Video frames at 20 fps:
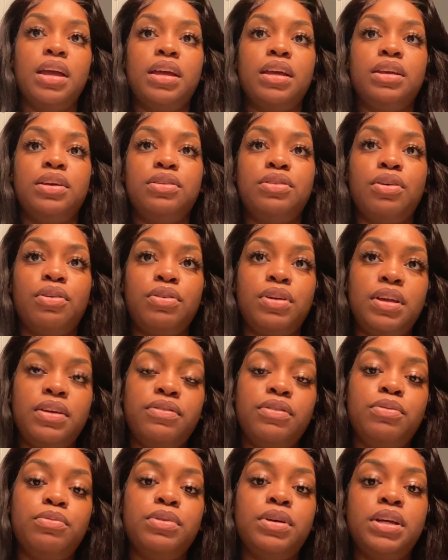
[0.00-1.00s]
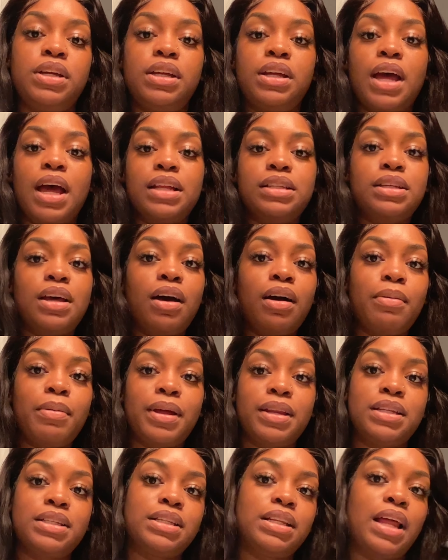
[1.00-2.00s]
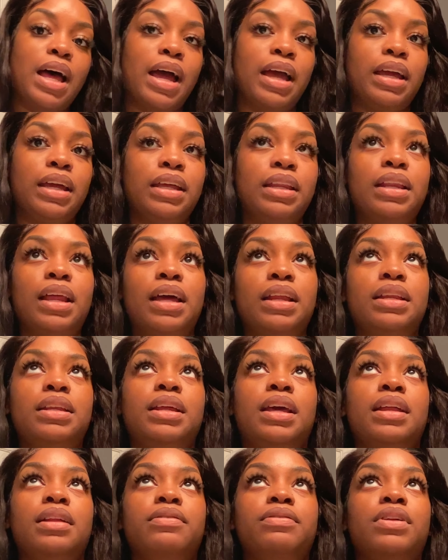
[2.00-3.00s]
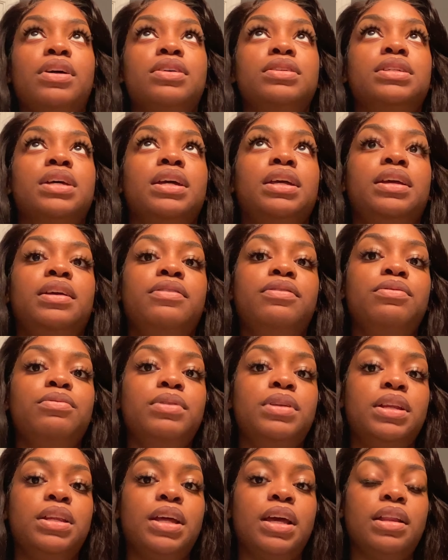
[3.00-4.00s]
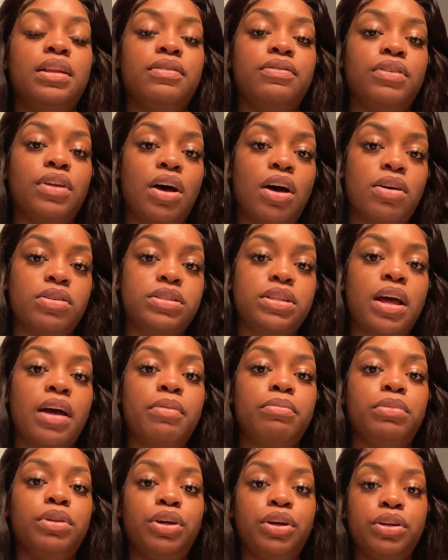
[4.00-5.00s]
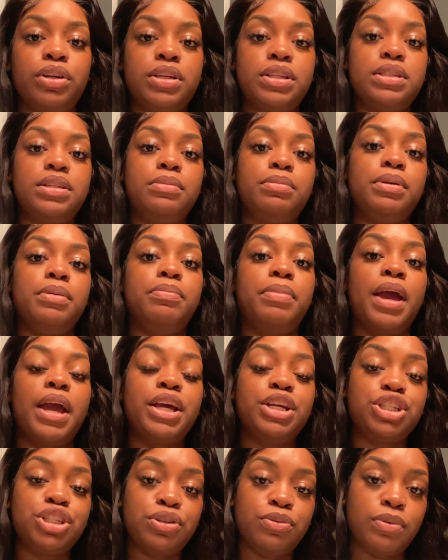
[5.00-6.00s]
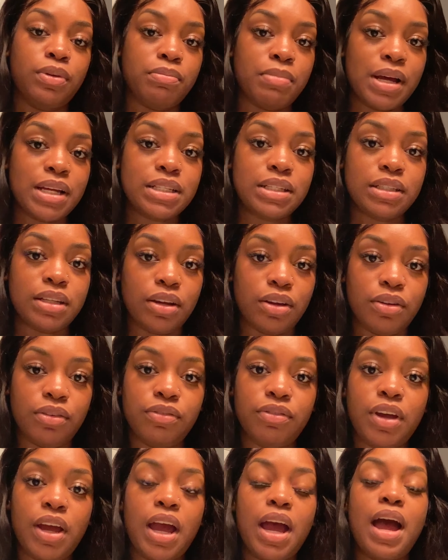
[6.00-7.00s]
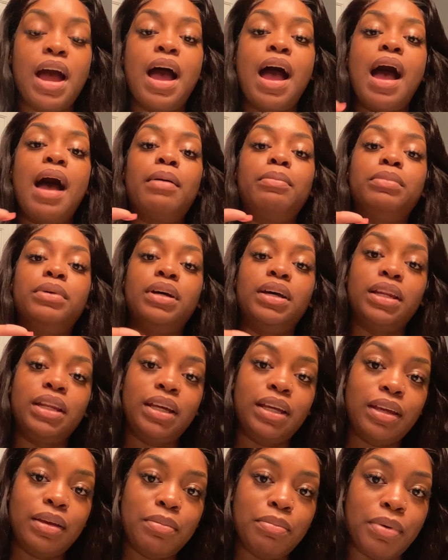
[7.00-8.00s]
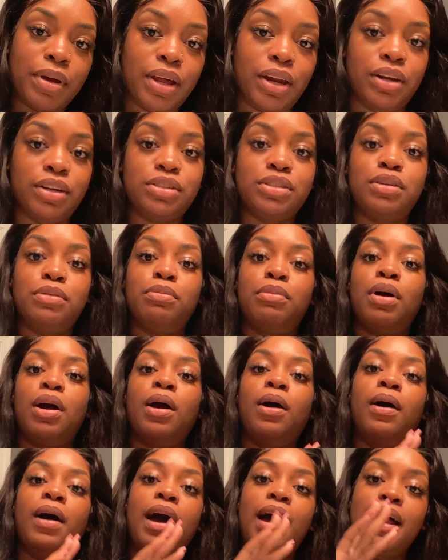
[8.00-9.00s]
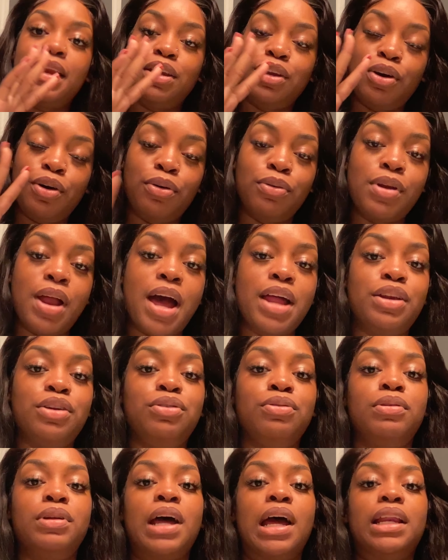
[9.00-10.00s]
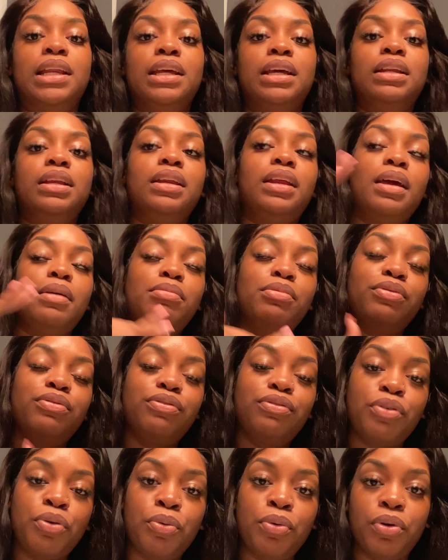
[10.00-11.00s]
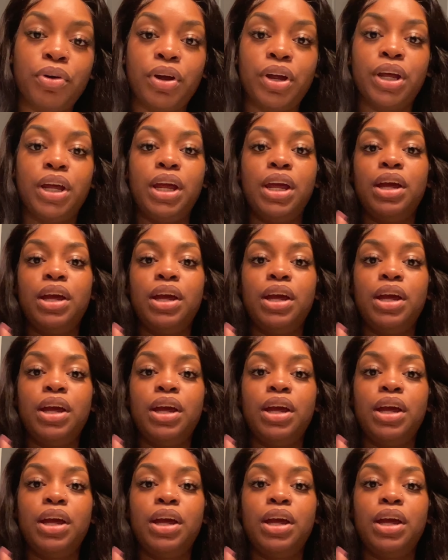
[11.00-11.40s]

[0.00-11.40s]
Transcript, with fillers: you know, even with, I talk about this a lot in like daily vlogs, like even with the daily vlogs, I'm learning to be patient with myself. I'm gonna get better tomorrow. I know not to do what I did the day before,